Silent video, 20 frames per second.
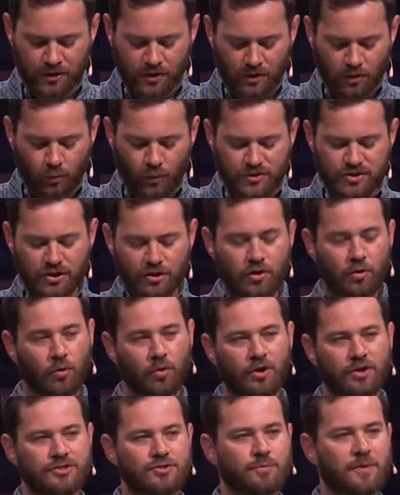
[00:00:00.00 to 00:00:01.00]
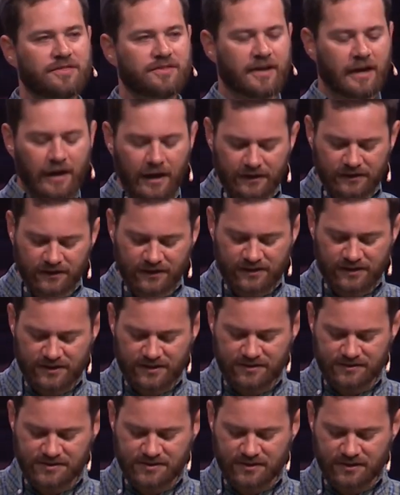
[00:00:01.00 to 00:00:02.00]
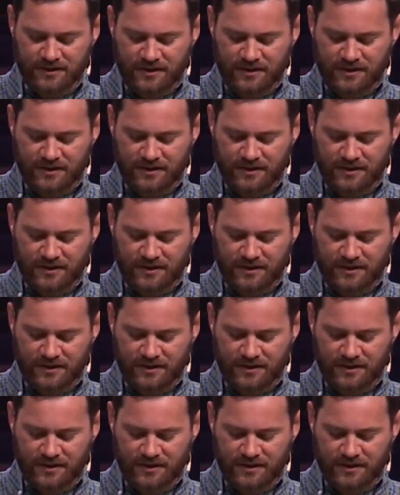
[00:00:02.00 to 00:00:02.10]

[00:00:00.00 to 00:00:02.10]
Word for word: which accords with godliness,